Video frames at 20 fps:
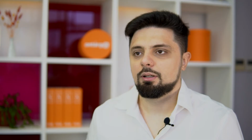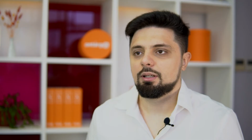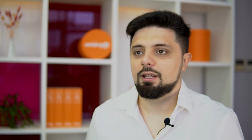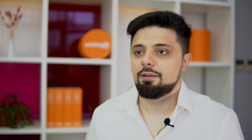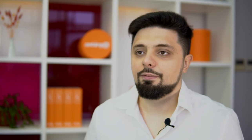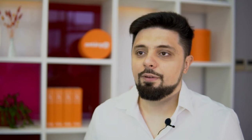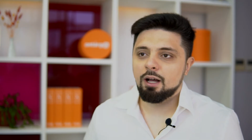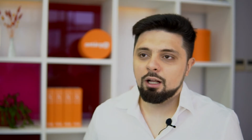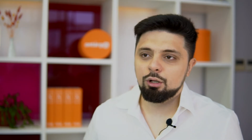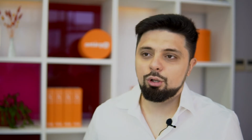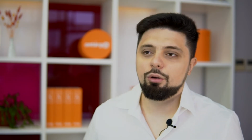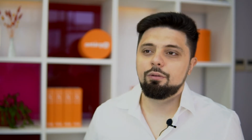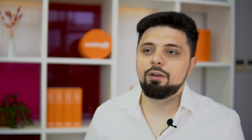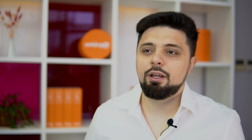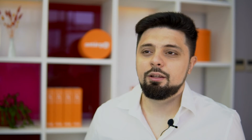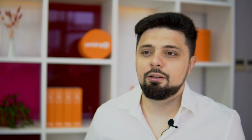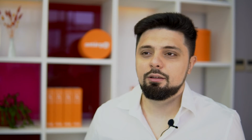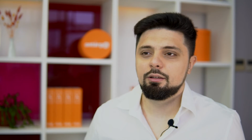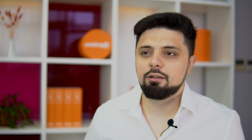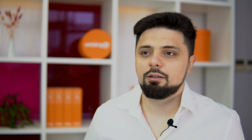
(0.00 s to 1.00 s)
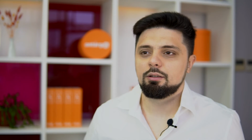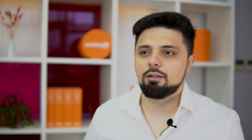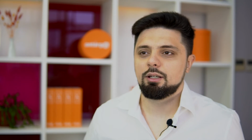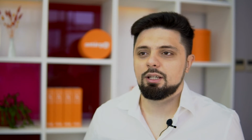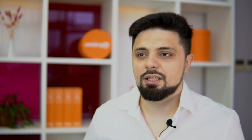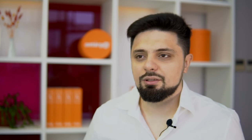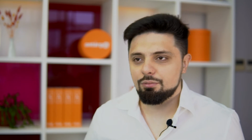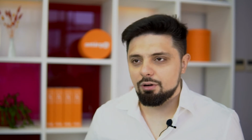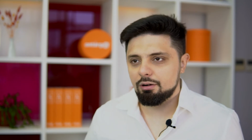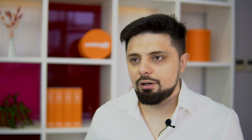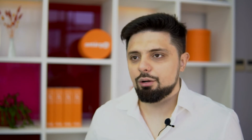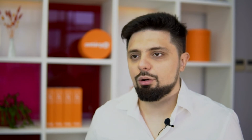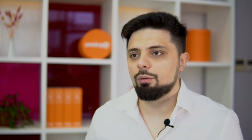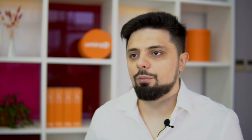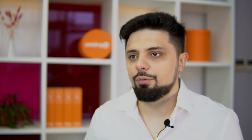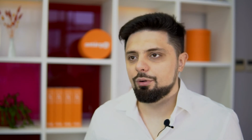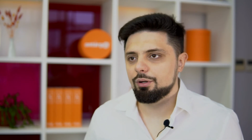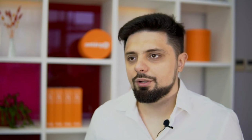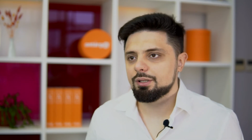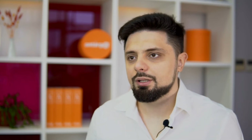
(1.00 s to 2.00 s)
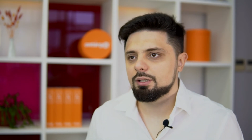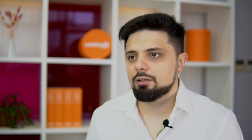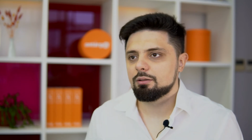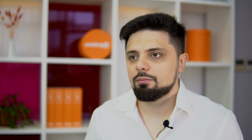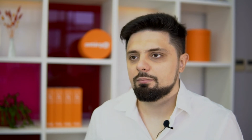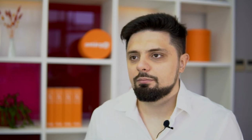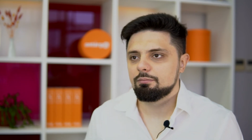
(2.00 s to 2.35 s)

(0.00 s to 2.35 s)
The value of it is very obvious.